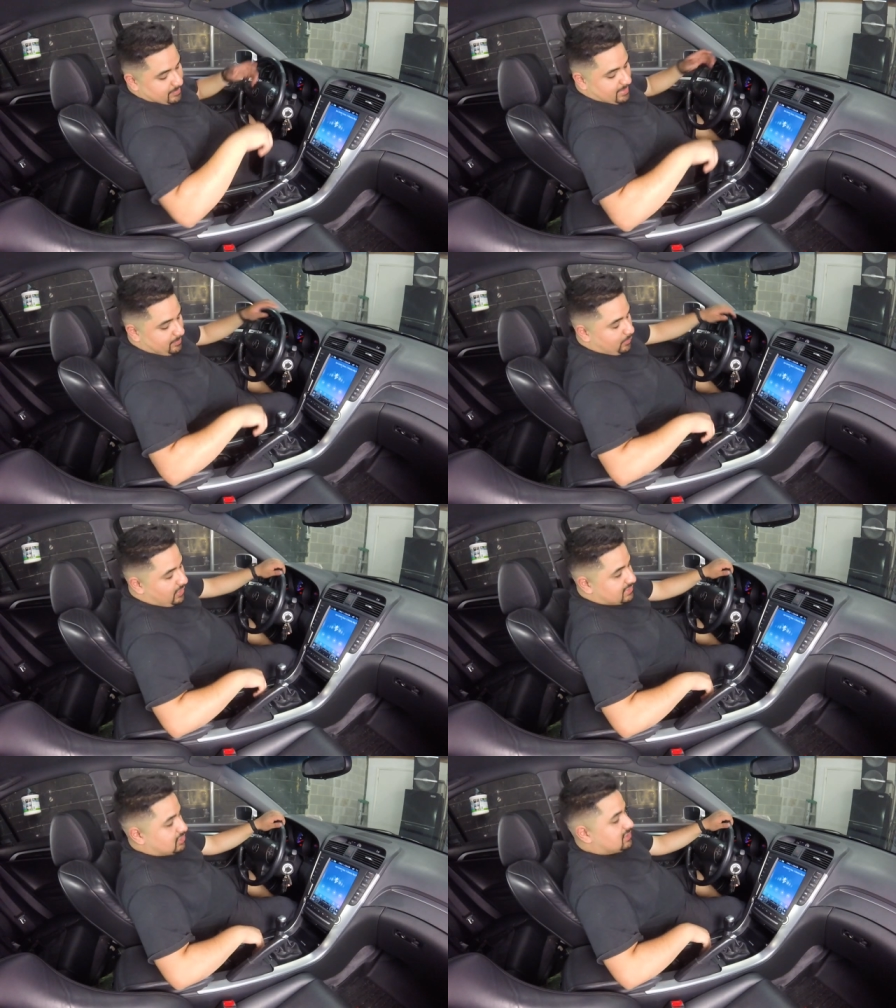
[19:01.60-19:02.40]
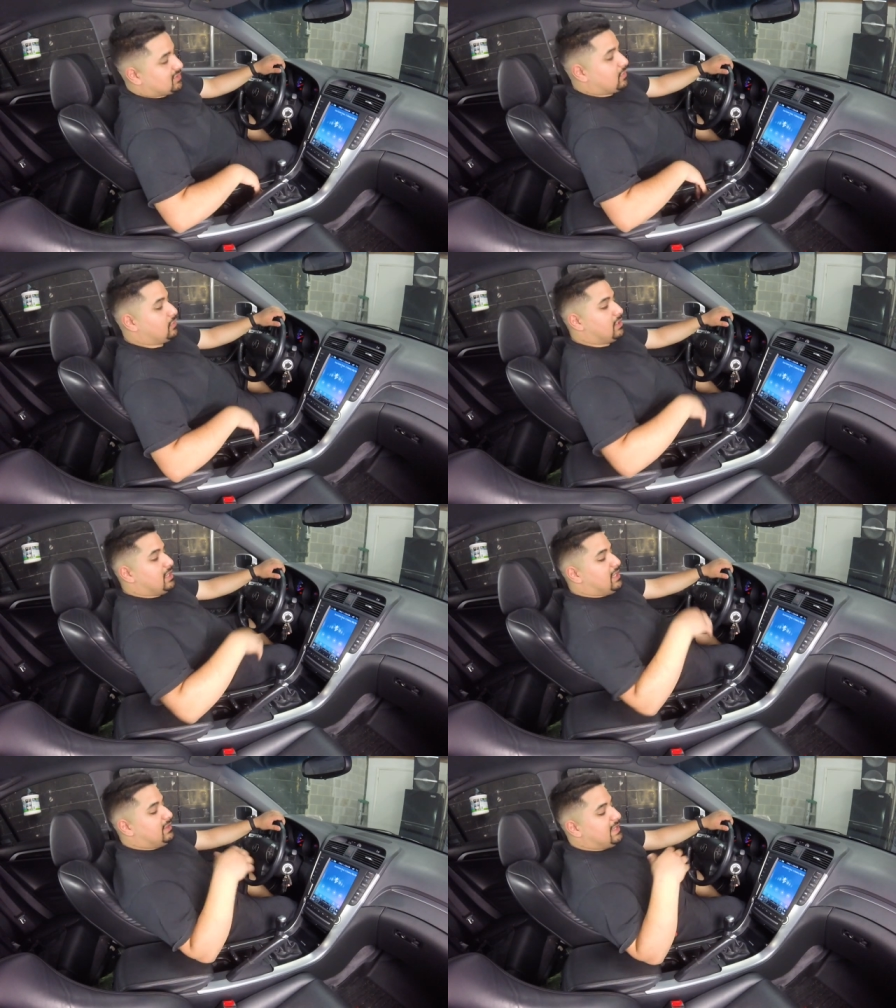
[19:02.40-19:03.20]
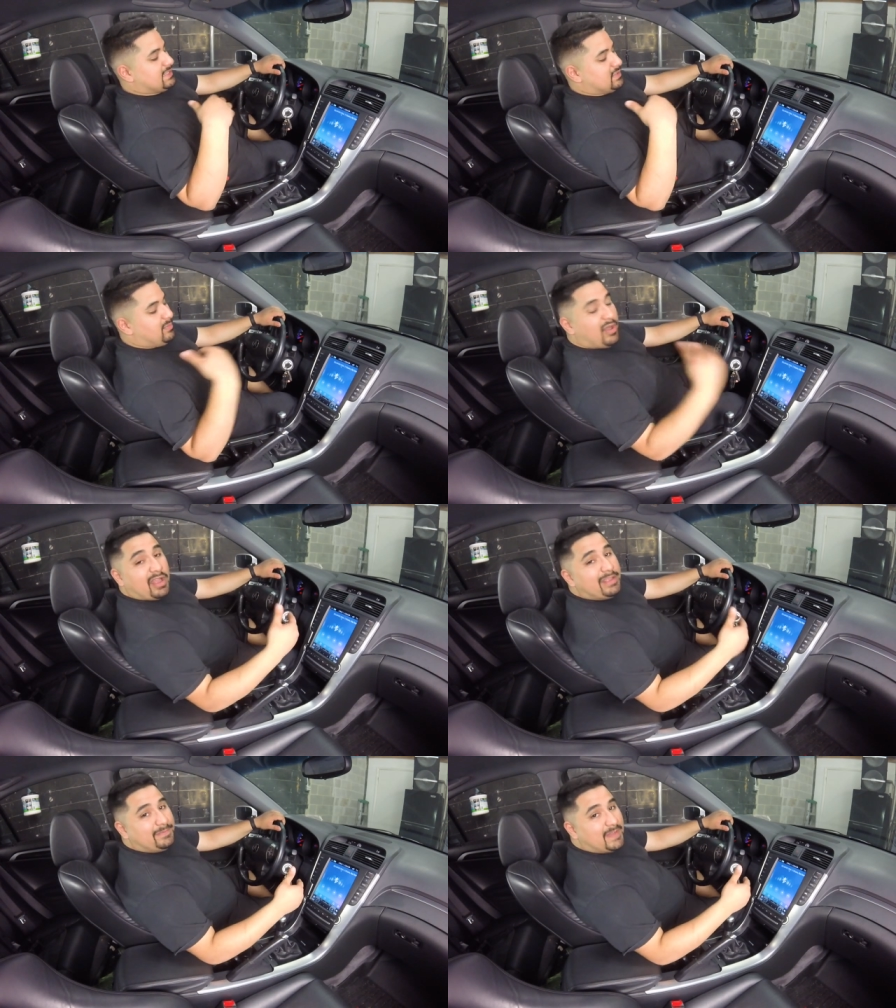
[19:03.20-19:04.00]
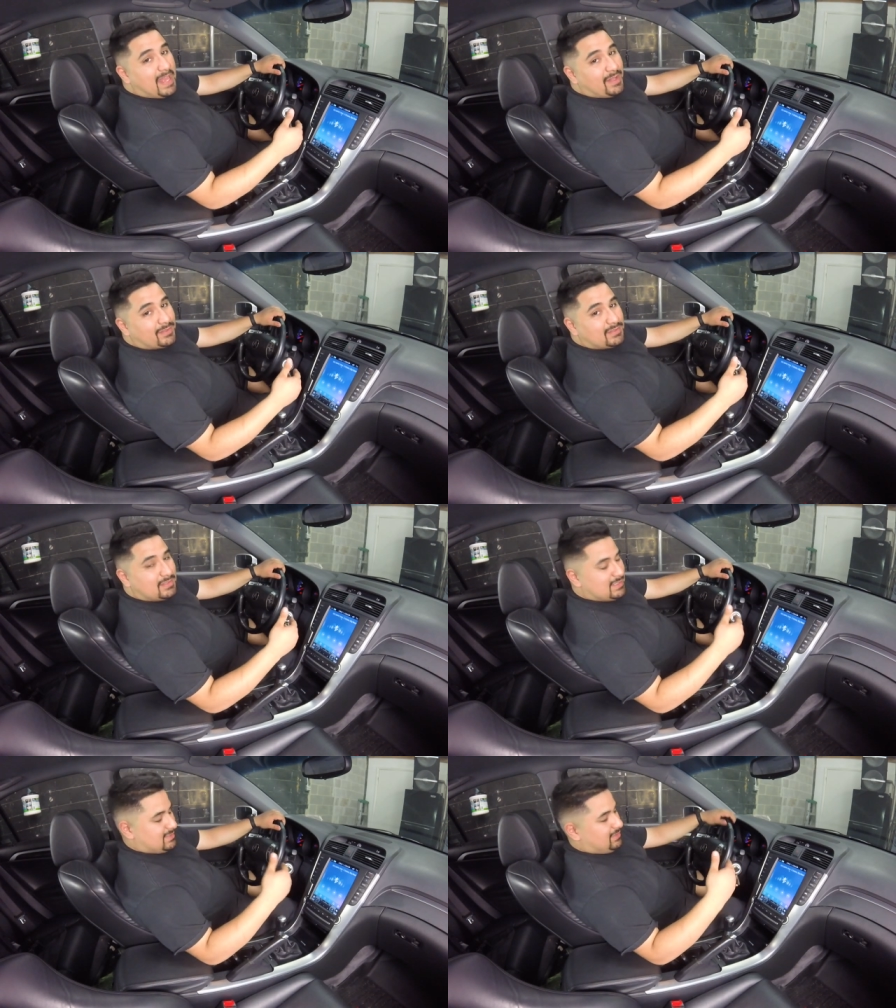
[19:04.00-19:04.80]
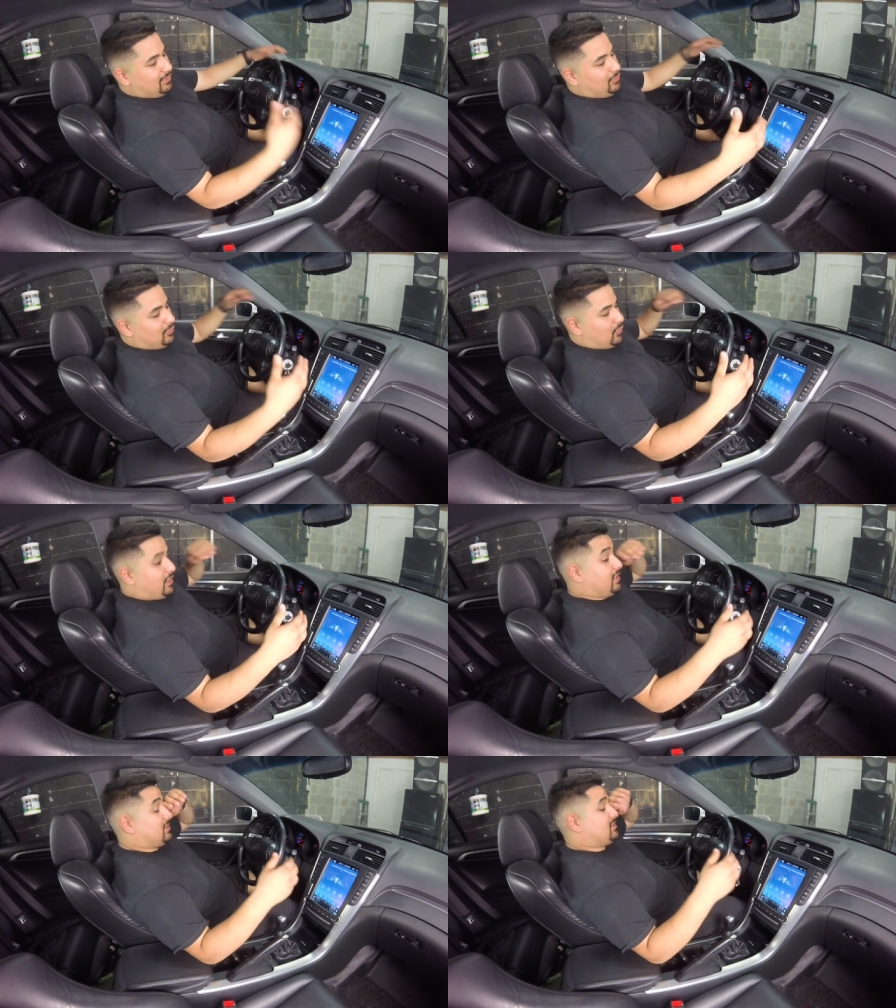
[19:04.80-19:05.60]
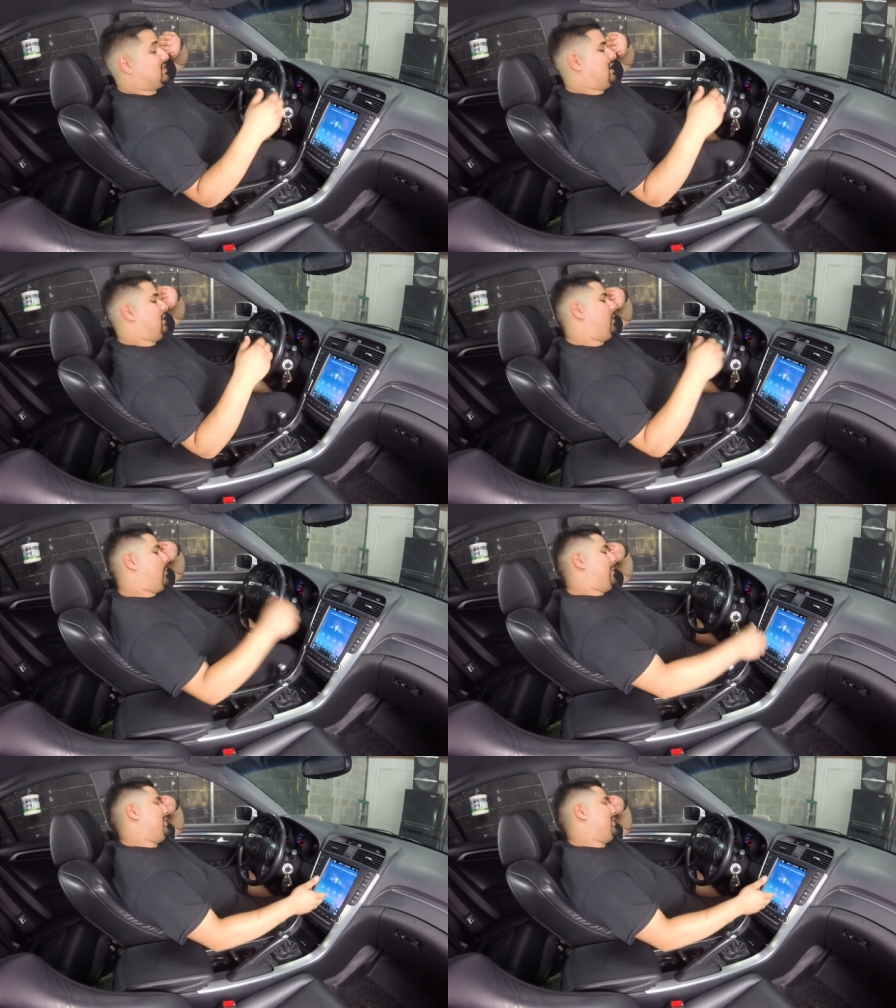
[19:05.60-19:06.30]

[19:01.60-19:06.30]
Big Bank by Y G. So that's a bug I found. It's a little annoying because you're like, oh